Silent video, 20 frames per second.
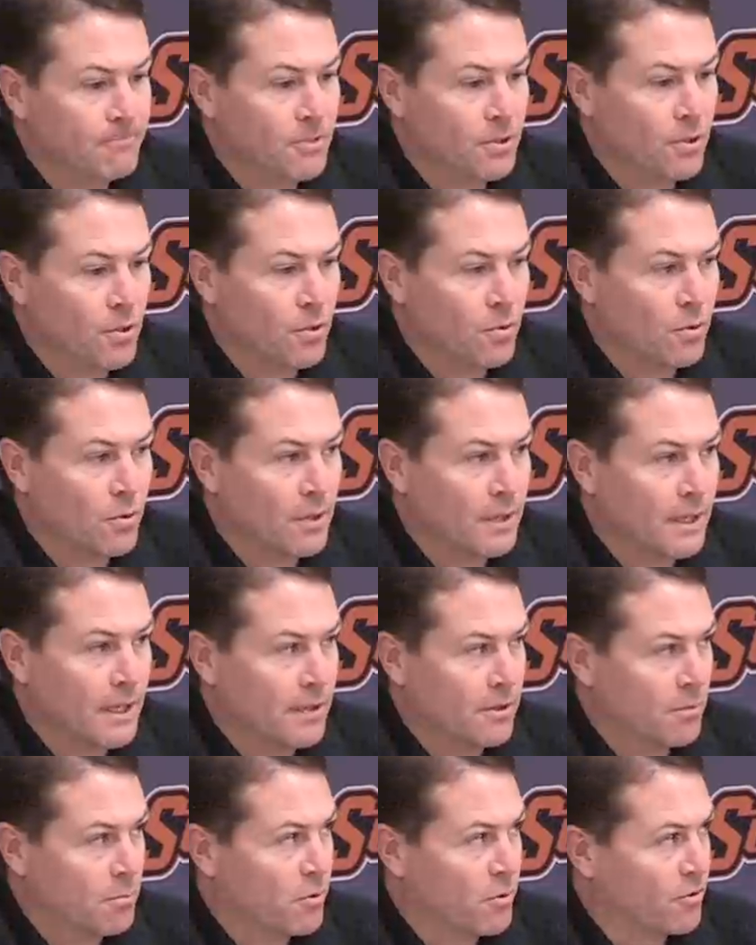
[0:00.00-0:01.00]
you know, I
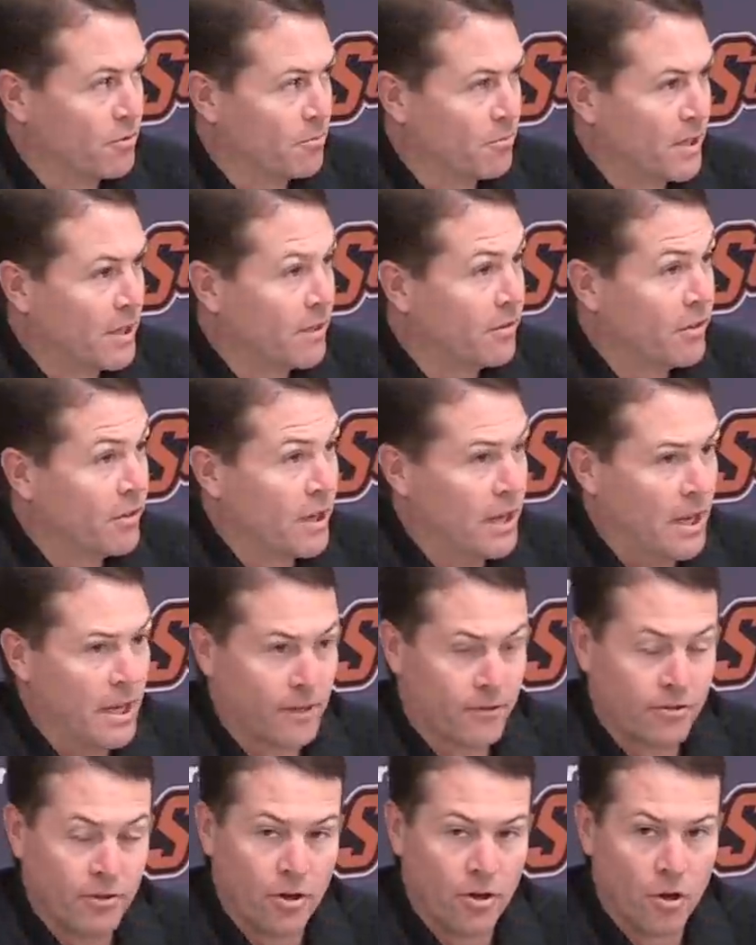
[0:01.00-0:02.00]
got to put some things in
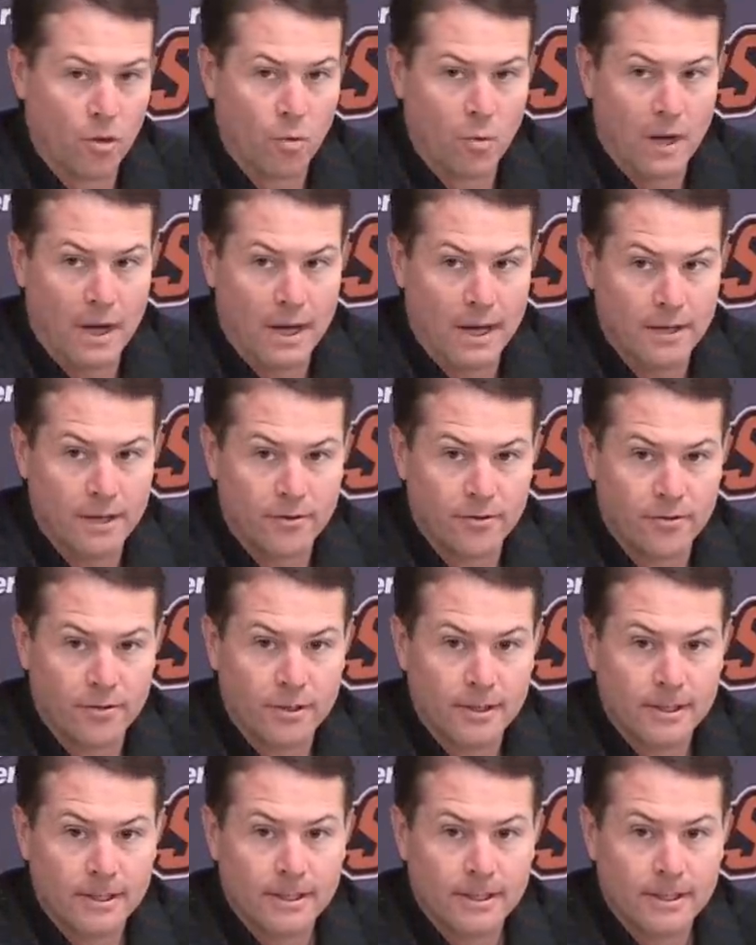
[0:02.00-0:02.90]
X and O wise.